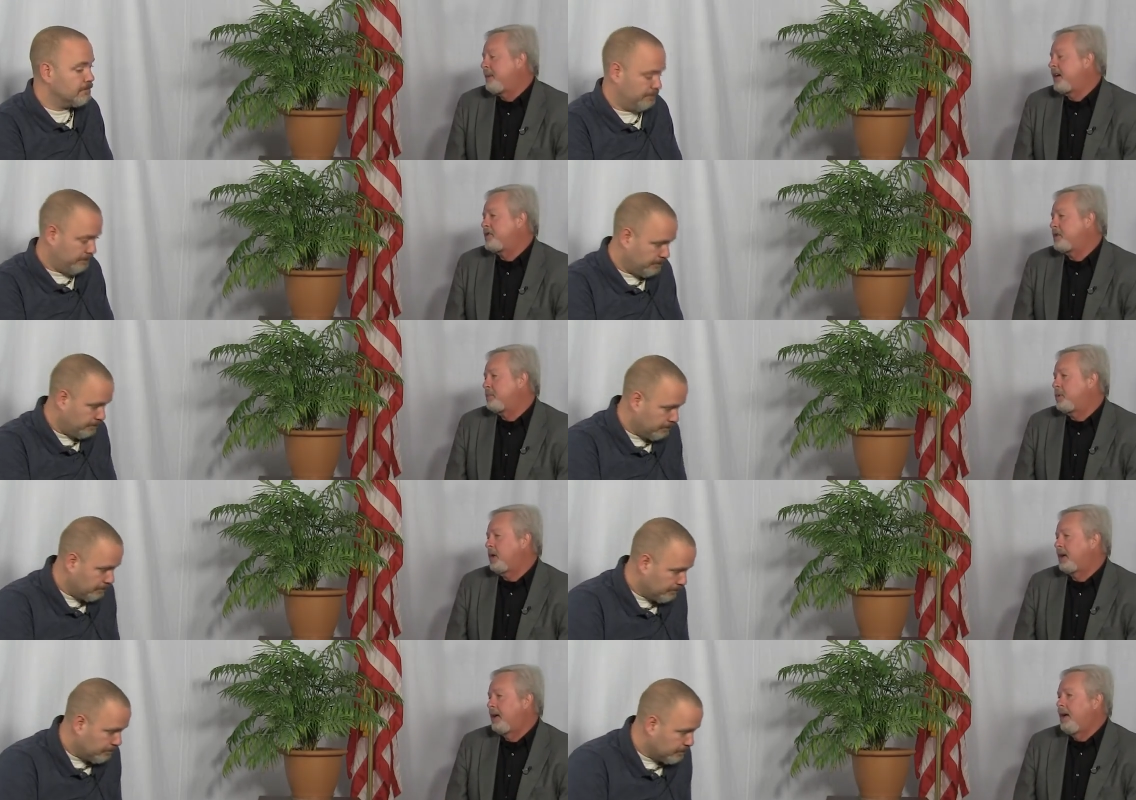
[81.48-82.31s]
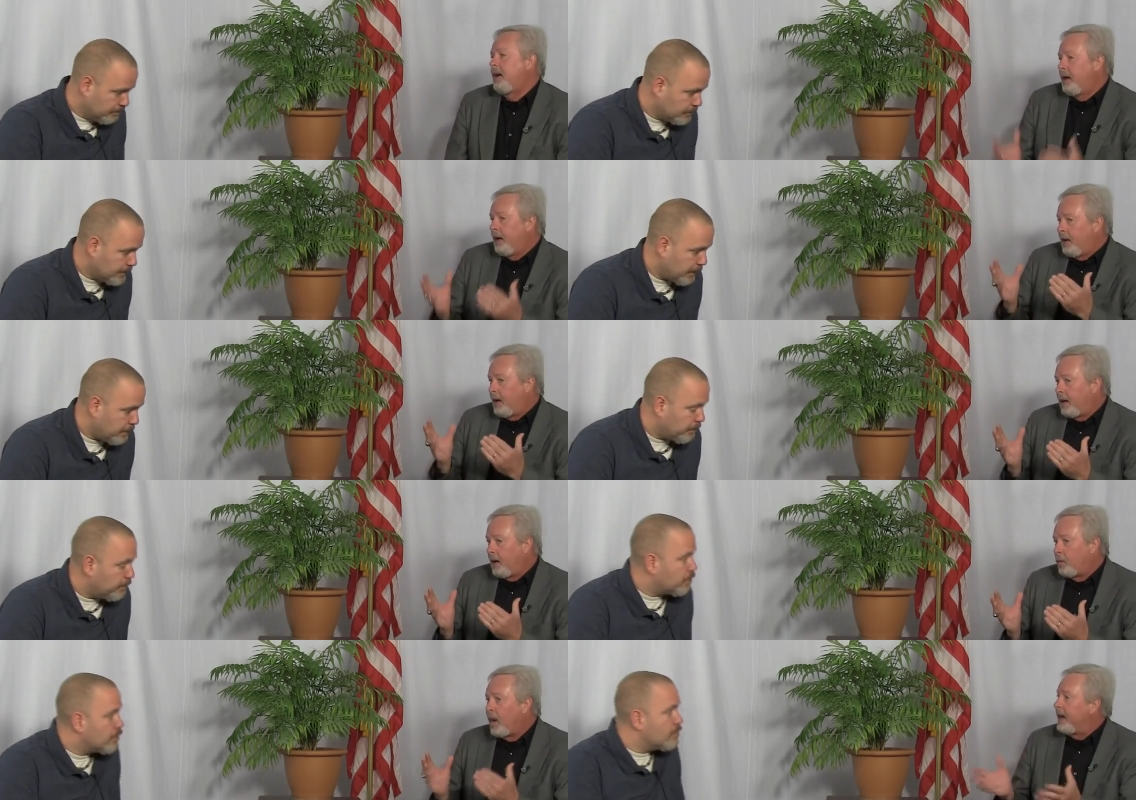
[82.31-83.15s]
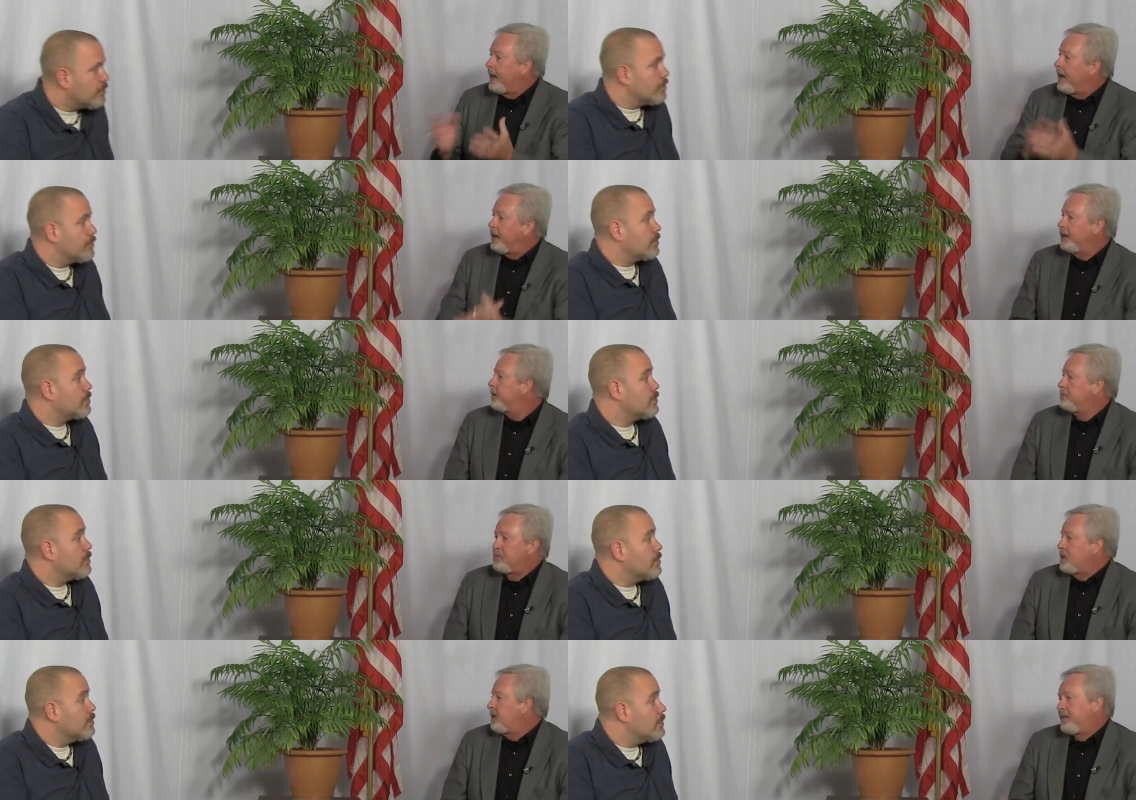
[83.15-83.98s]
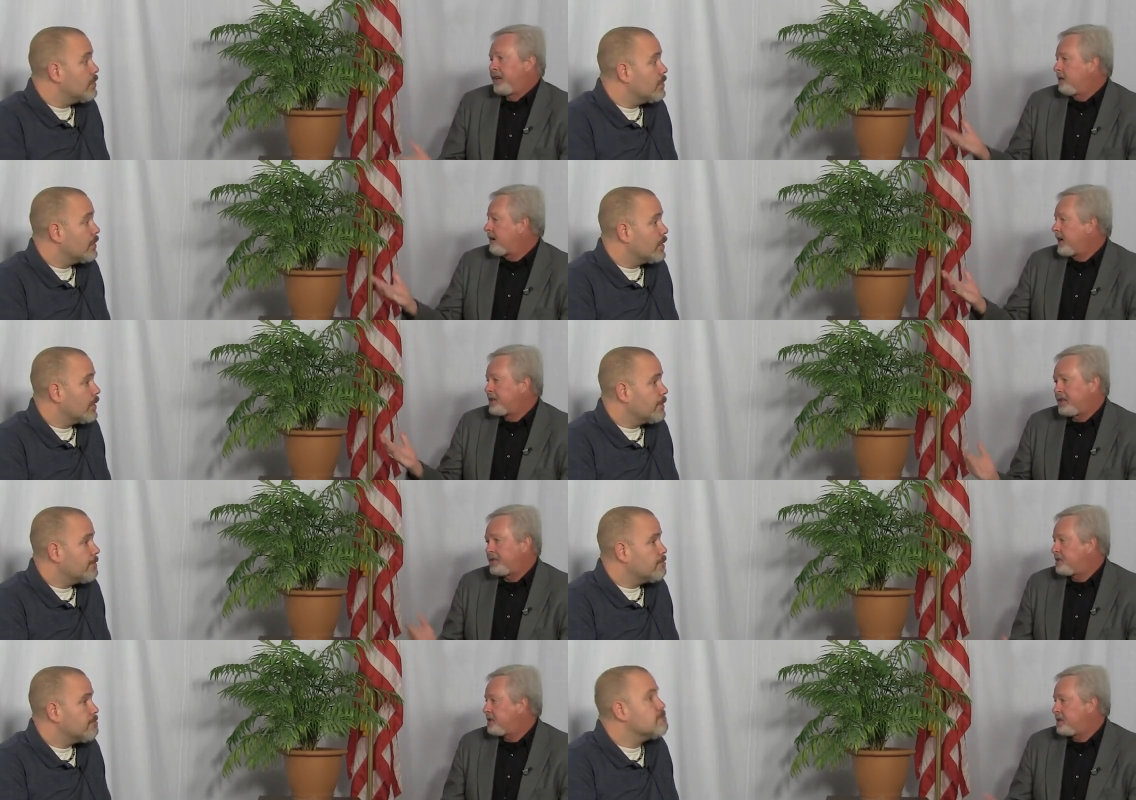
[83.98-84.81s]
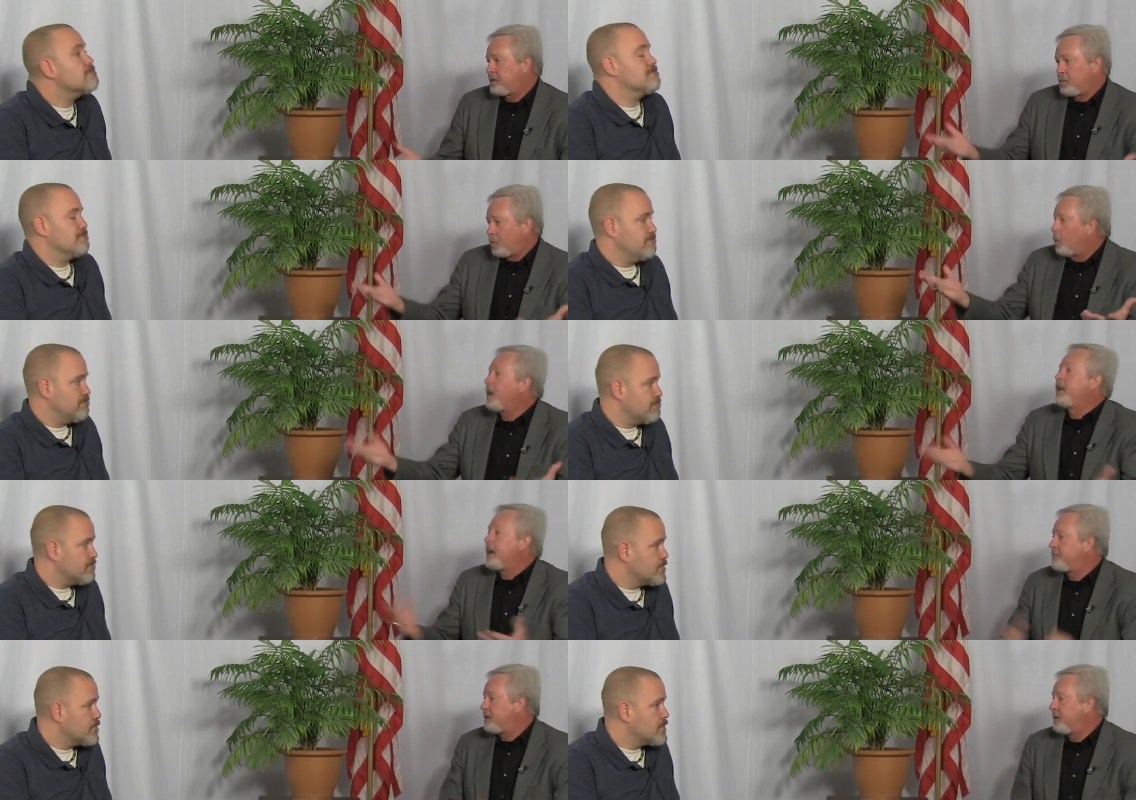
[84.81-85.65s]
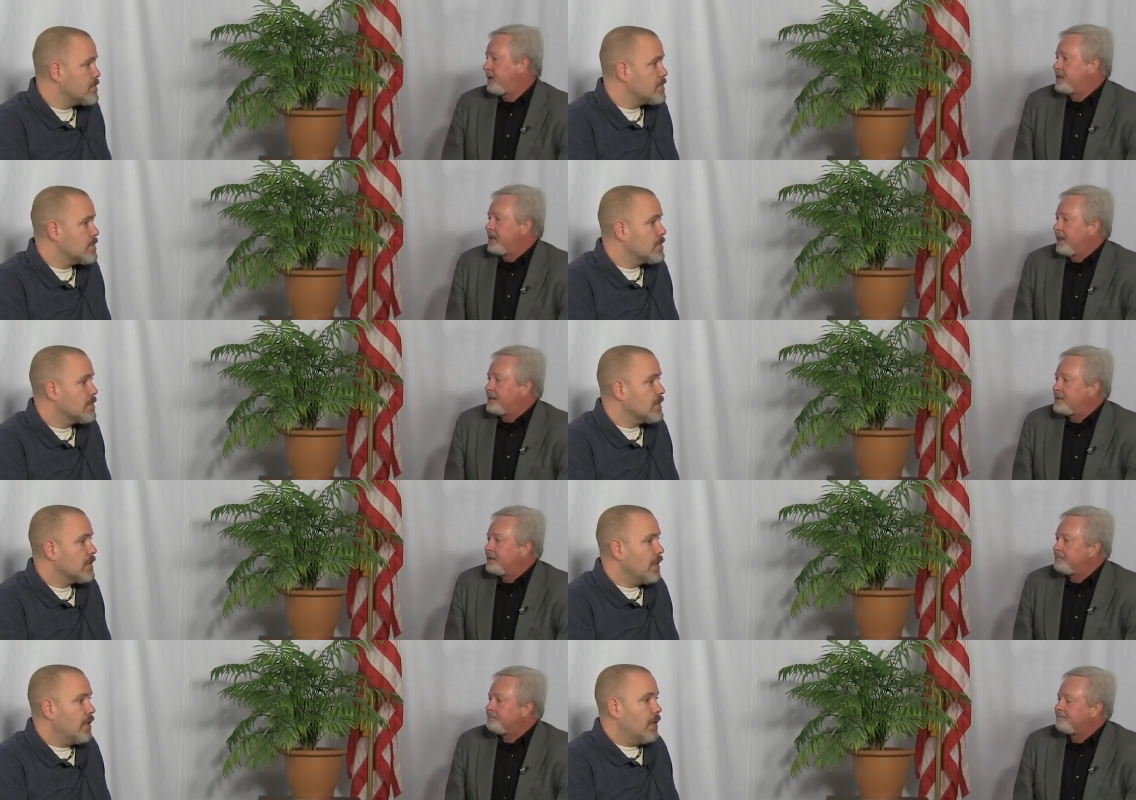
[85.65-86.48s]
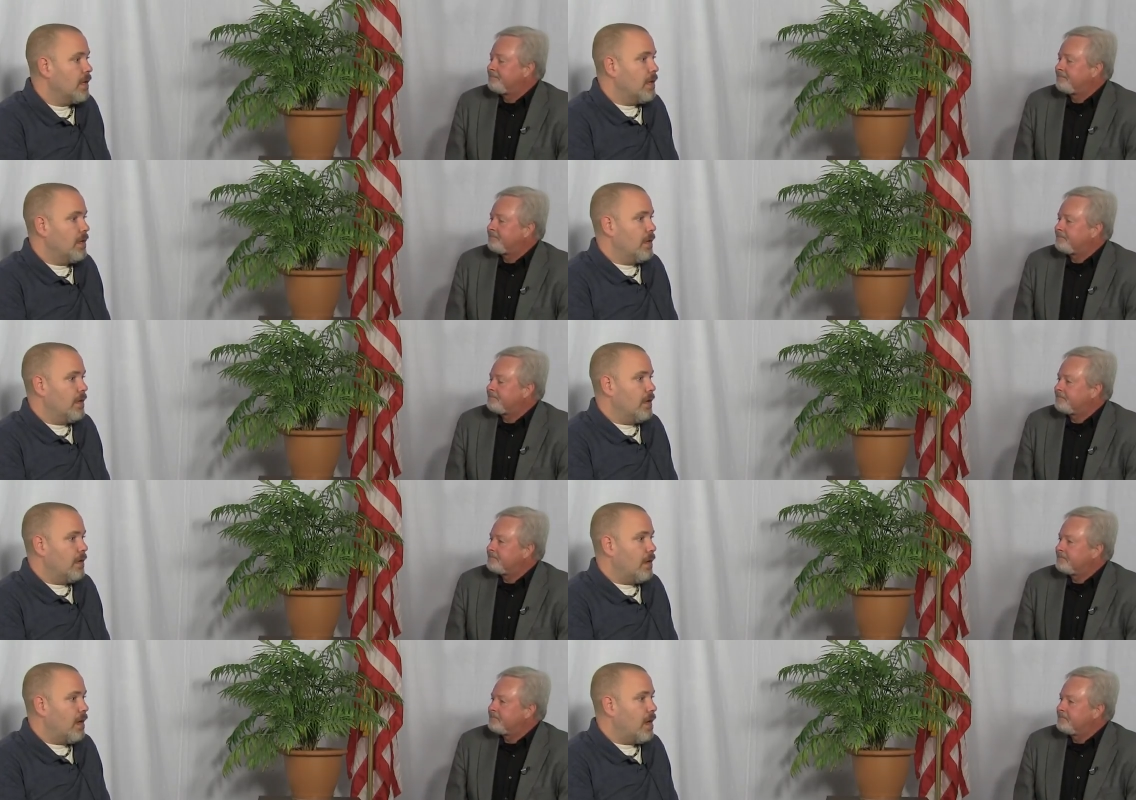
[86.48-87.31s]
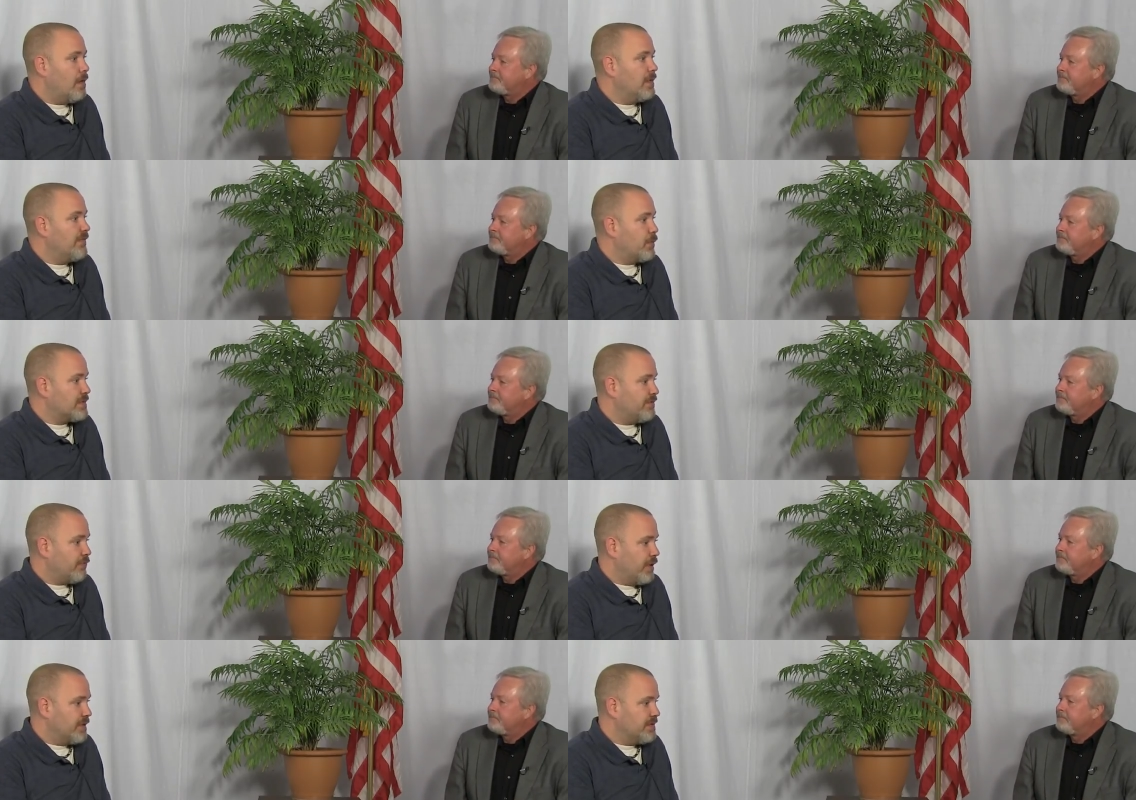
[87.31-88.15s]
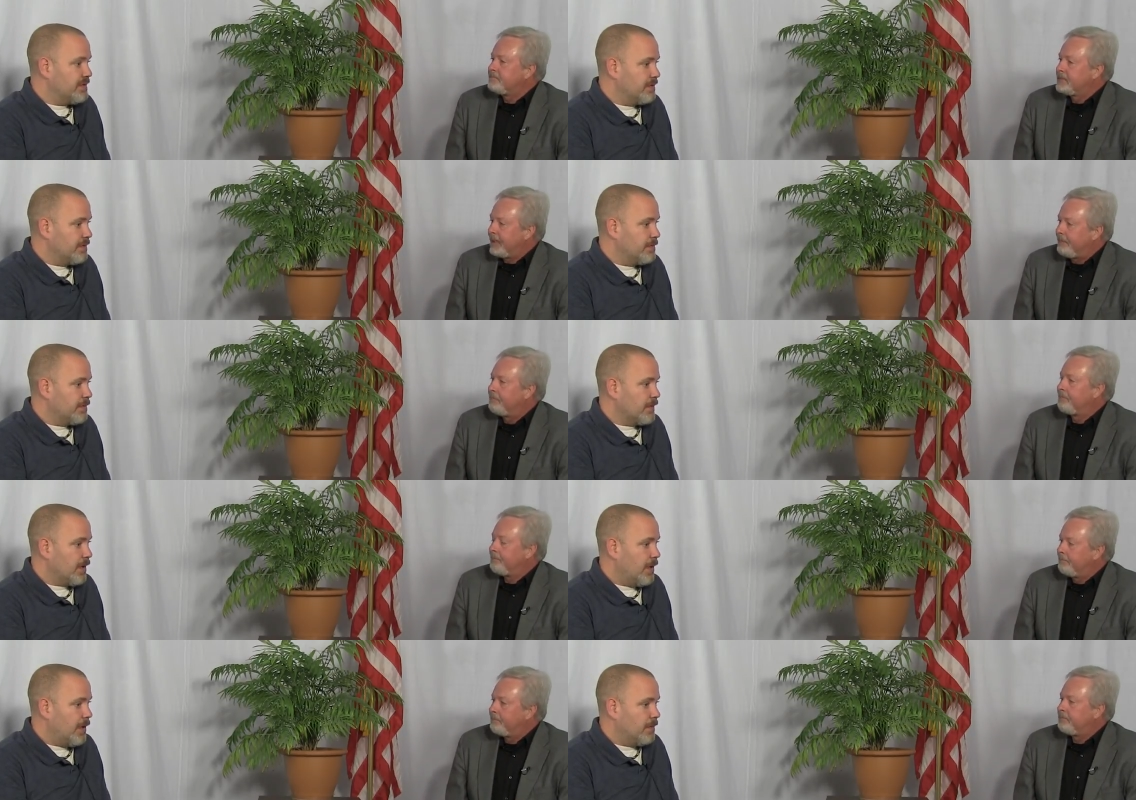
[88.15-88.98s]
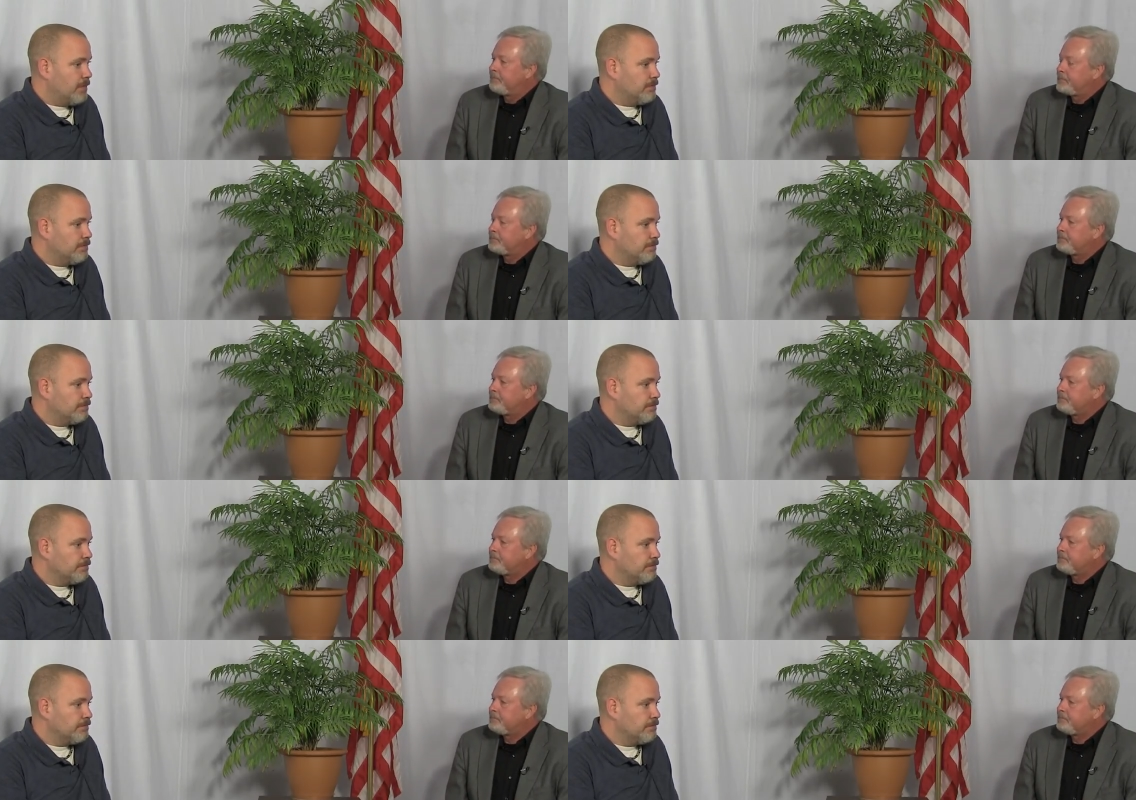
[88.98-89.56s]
Speaker 1: about mm-hmm. your book, yep. right now you're you're living in Rochester. Mm -hmm. What are you up to these days?
Speaker 2: Um, living with some friends. Okay. Um,